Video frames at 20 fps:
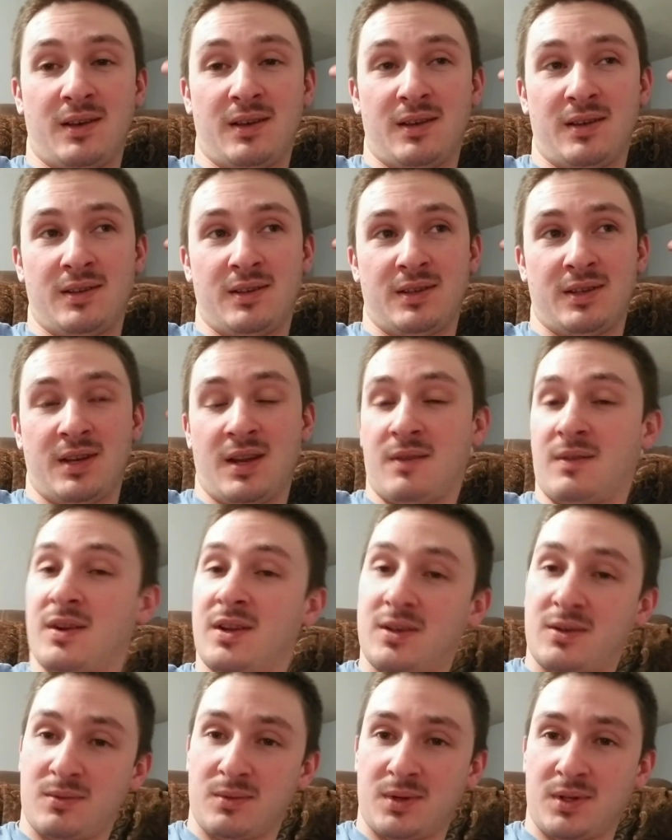I never
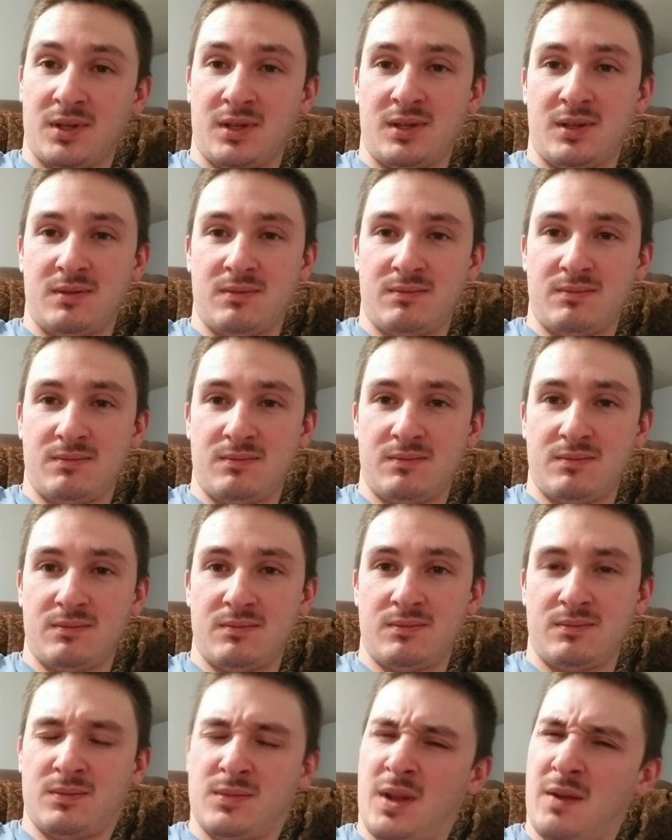kept
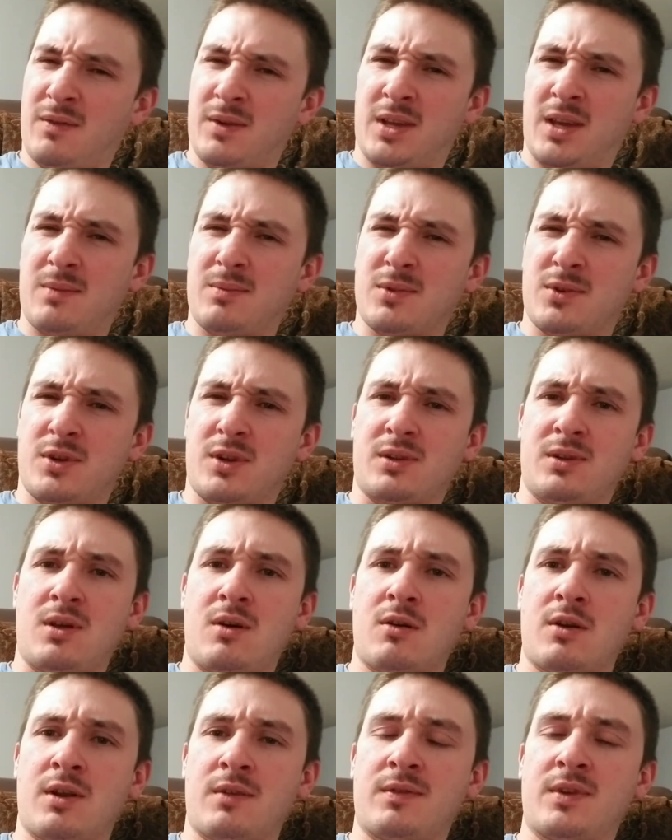the truck
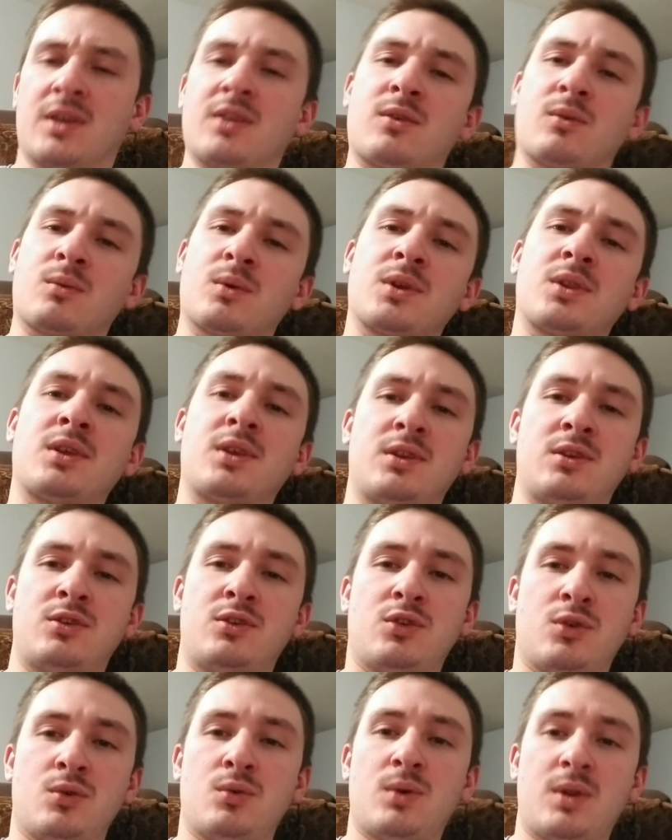long enough to get to really
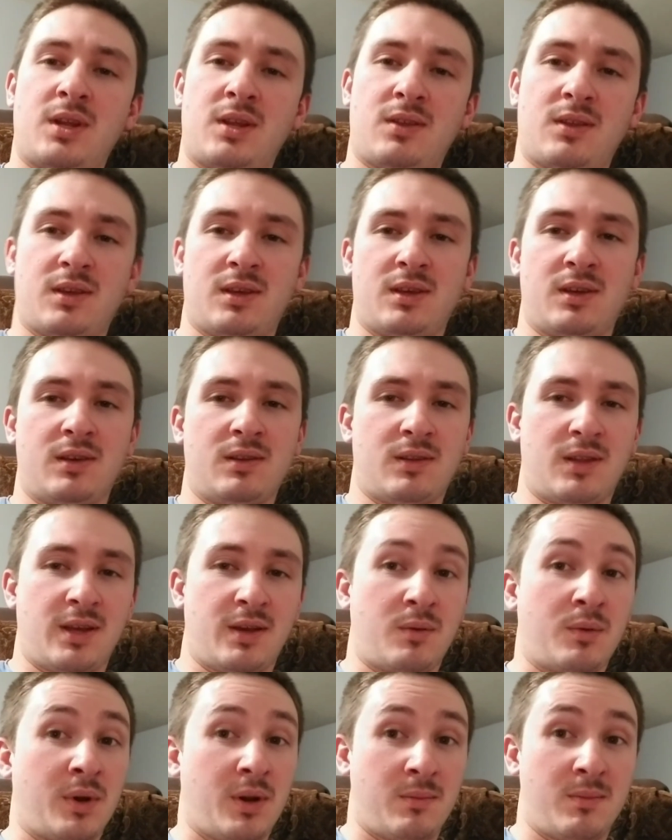do anything
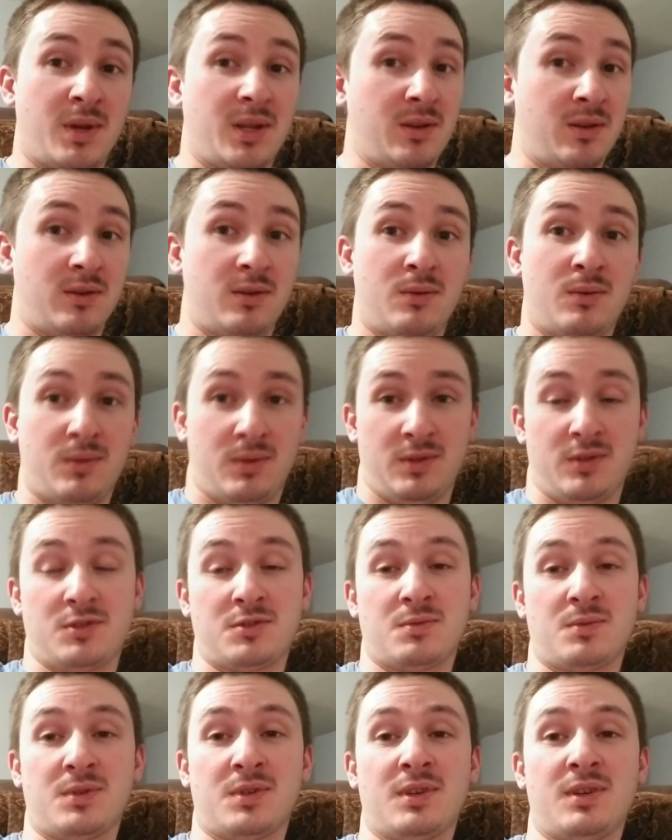like what I'm about to do with
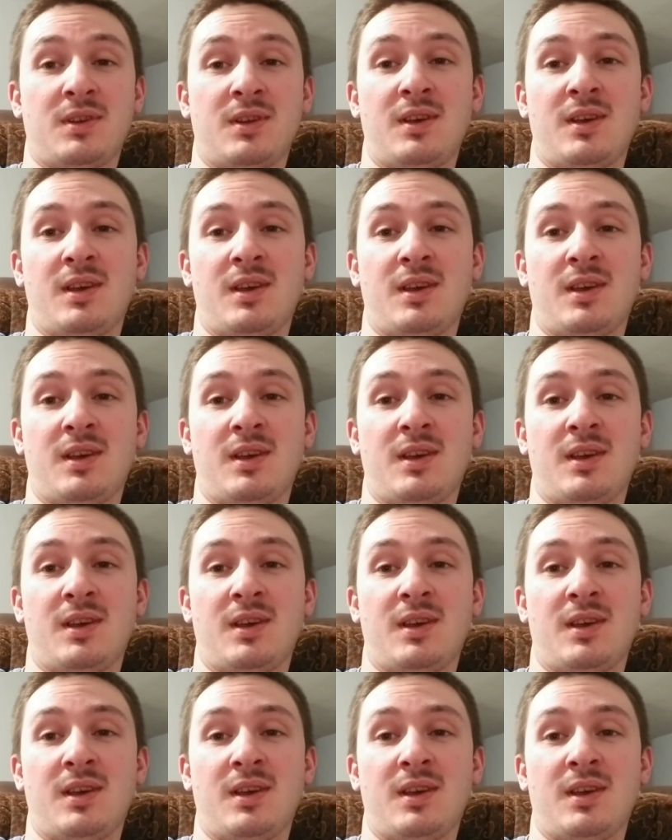this one.